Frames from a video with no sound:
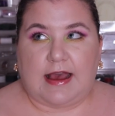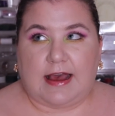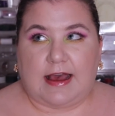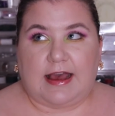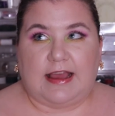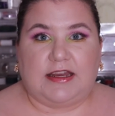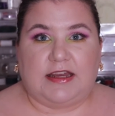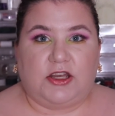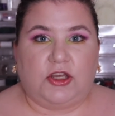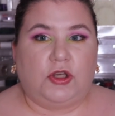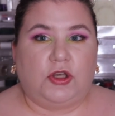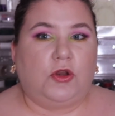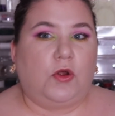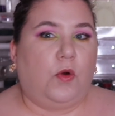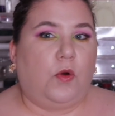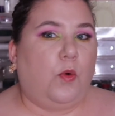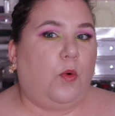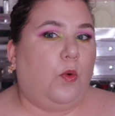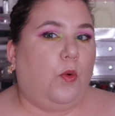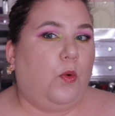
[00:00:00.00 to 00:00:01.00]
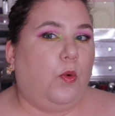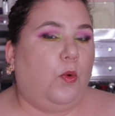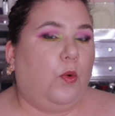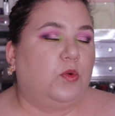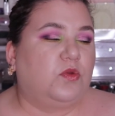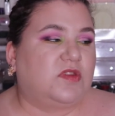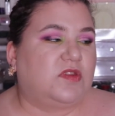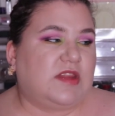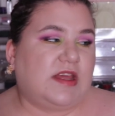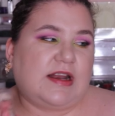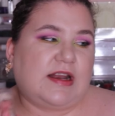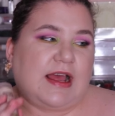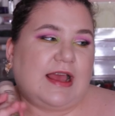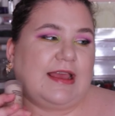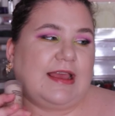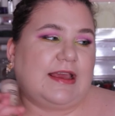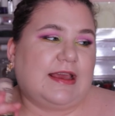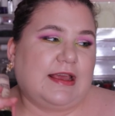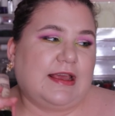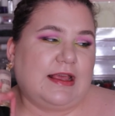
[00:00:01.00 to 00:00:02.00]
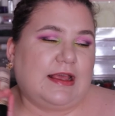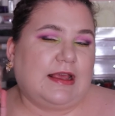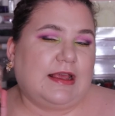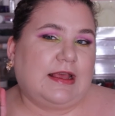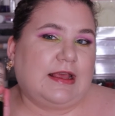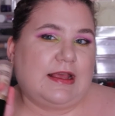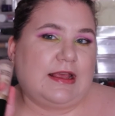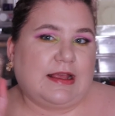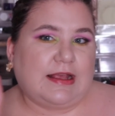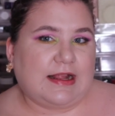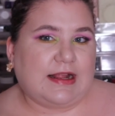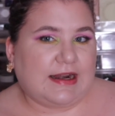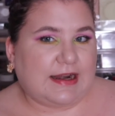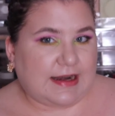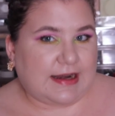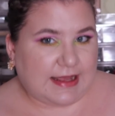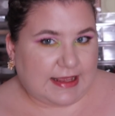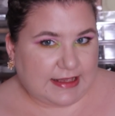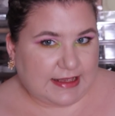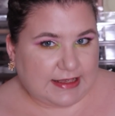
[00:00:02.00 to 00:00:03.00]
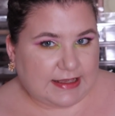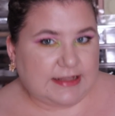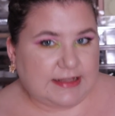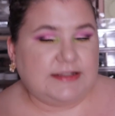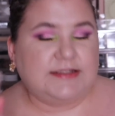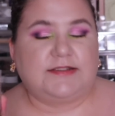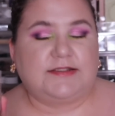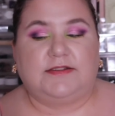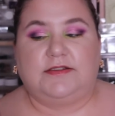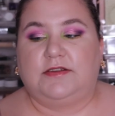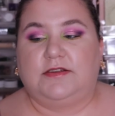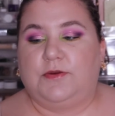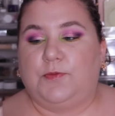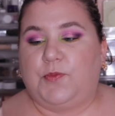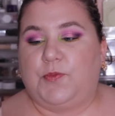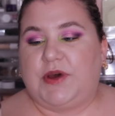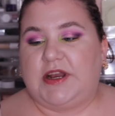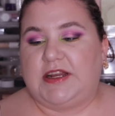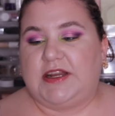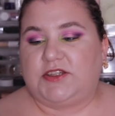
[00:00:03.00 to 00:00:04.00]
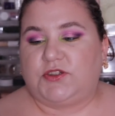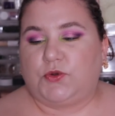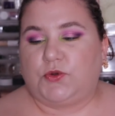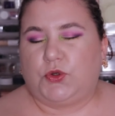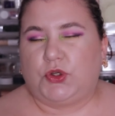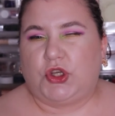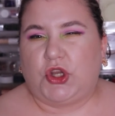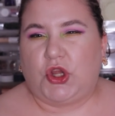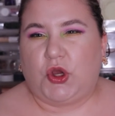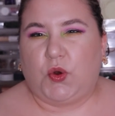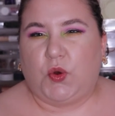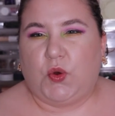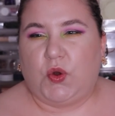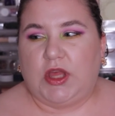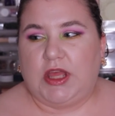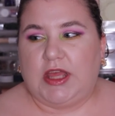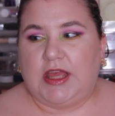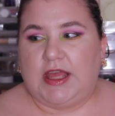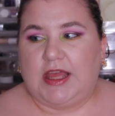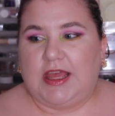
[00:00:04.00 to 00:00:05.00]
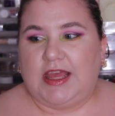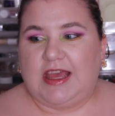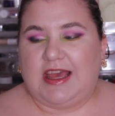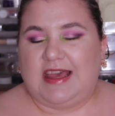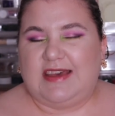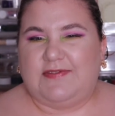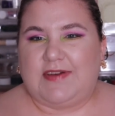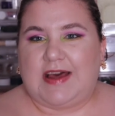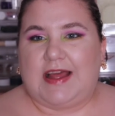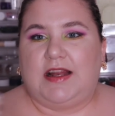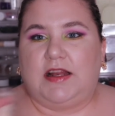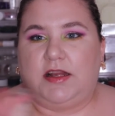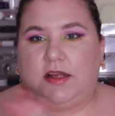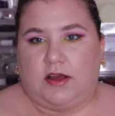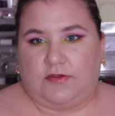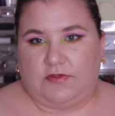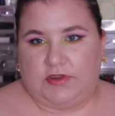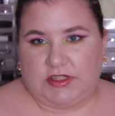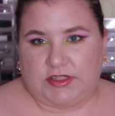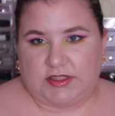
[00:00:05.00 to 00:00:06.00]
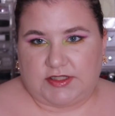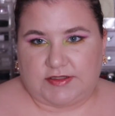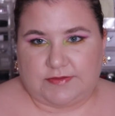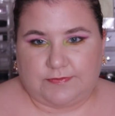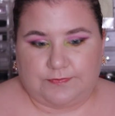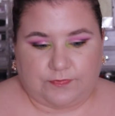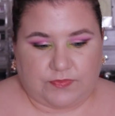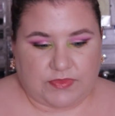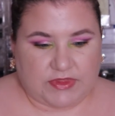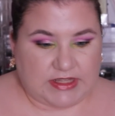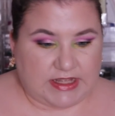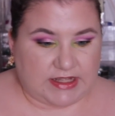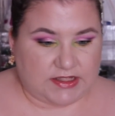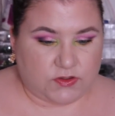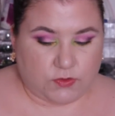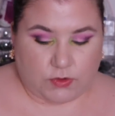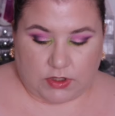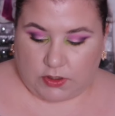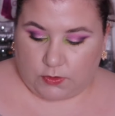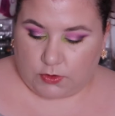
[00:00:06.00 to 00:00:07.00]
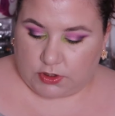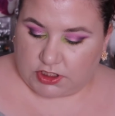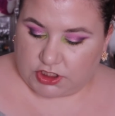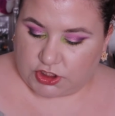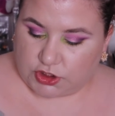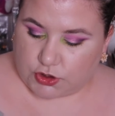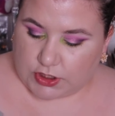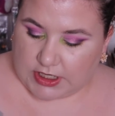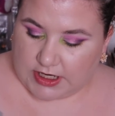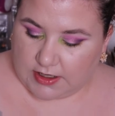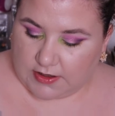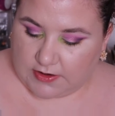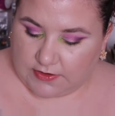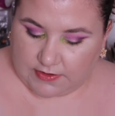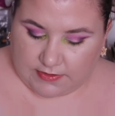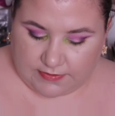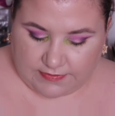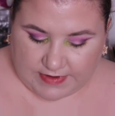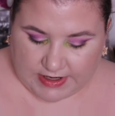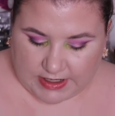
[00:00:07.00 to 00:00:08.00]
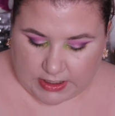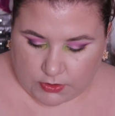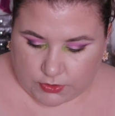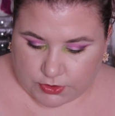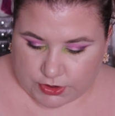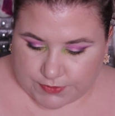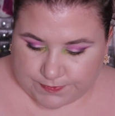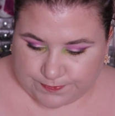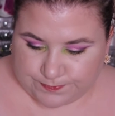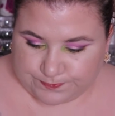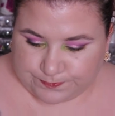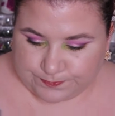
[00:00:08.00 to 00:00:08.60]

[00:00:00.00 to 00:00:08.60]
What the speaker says: I know that I like it, but I don't know if I love it. That's what I want to try, find out.